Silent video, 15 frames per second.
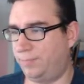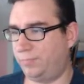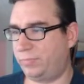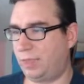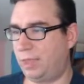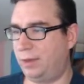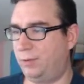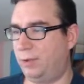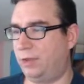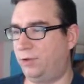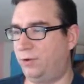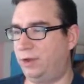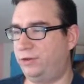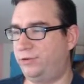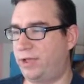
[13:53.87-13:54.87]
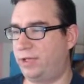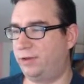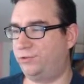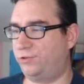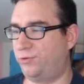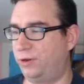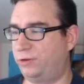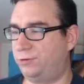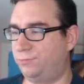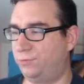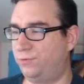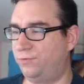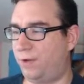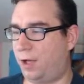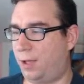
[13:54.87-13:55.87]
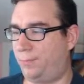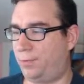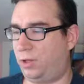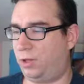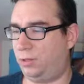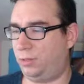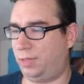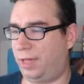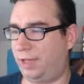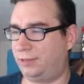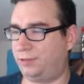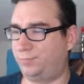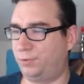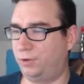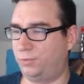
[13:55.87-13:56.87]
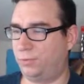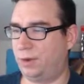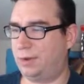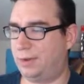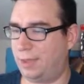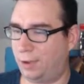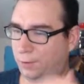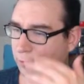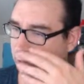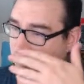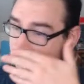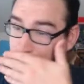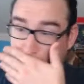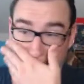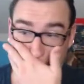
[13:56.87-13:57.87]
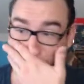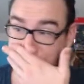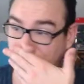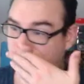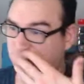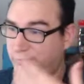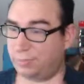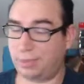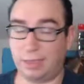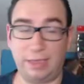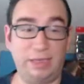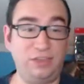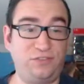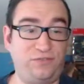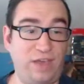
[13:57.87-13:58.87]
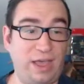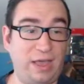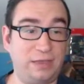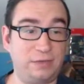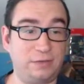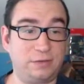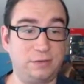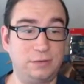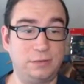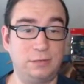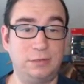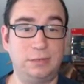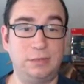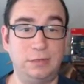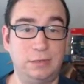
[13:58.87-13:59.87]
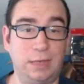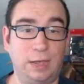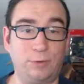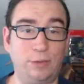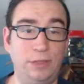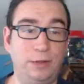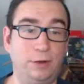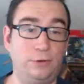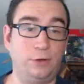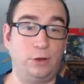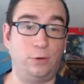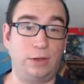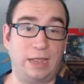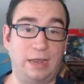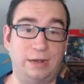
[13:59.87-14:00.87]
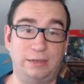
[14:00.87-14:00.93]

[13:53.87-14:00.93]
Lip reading: Anyway, Great Dragon is going to move up a lot, but right now he's fast. I really don't know what kind of